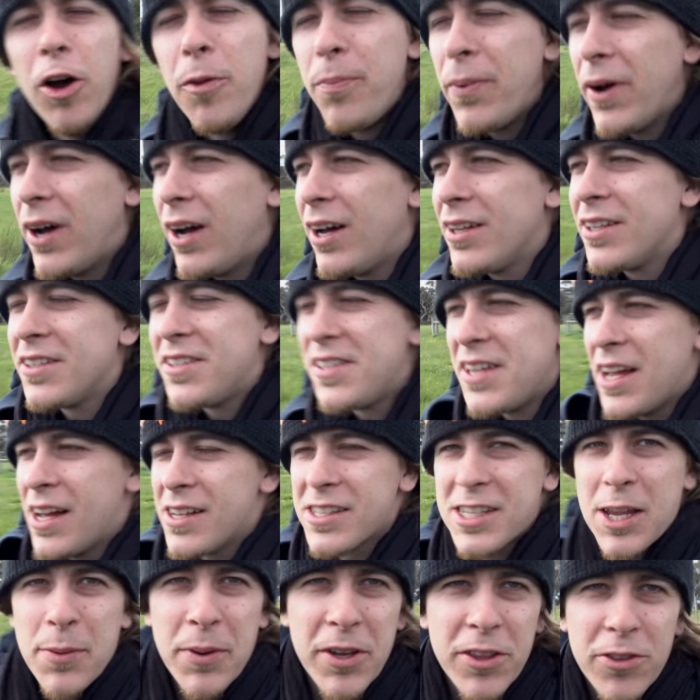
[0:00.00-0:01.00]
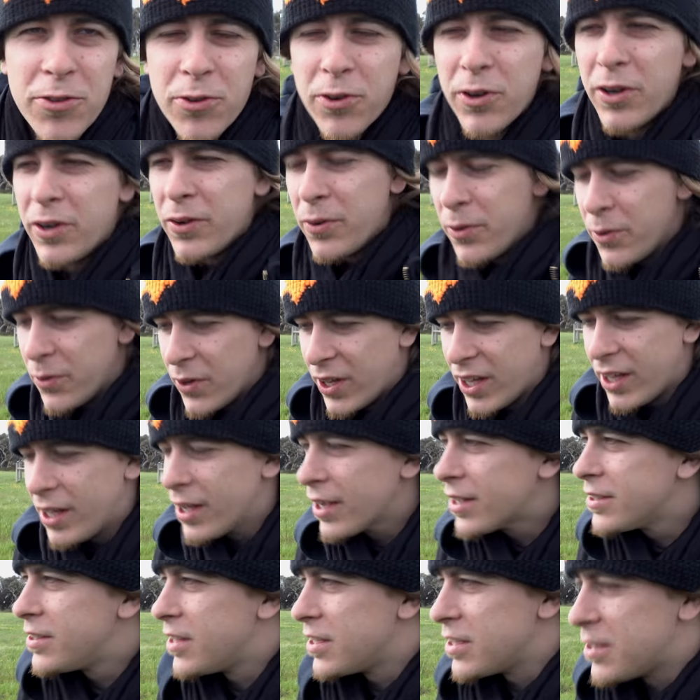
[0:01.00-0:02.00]
hope uh, the sound's coming through
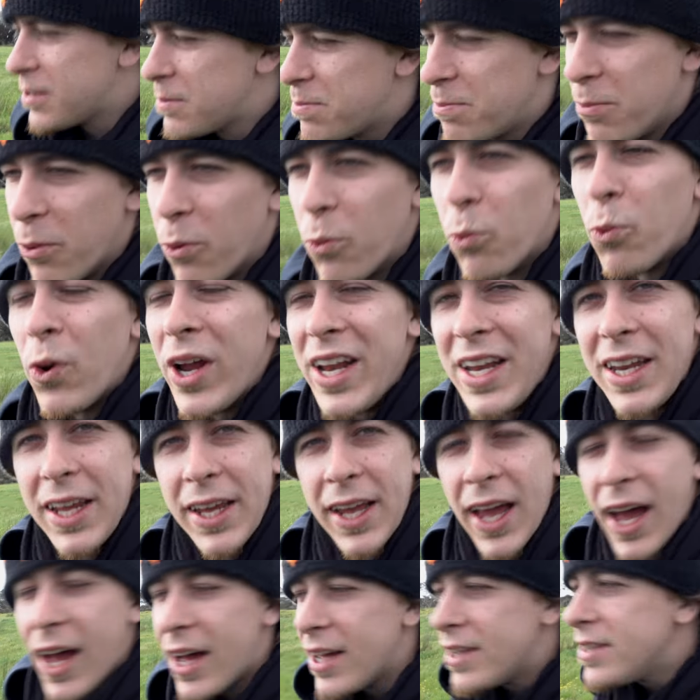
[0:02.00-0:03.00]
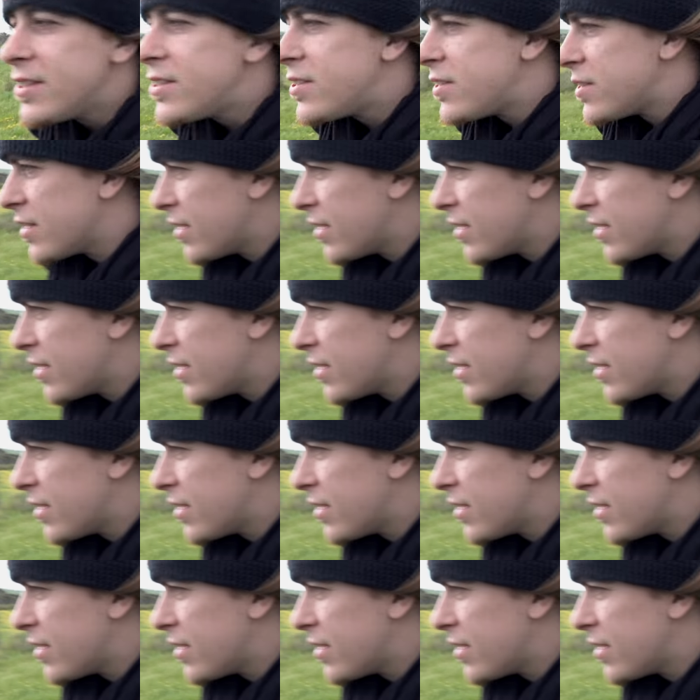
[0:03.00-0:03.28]
here because it's windy as.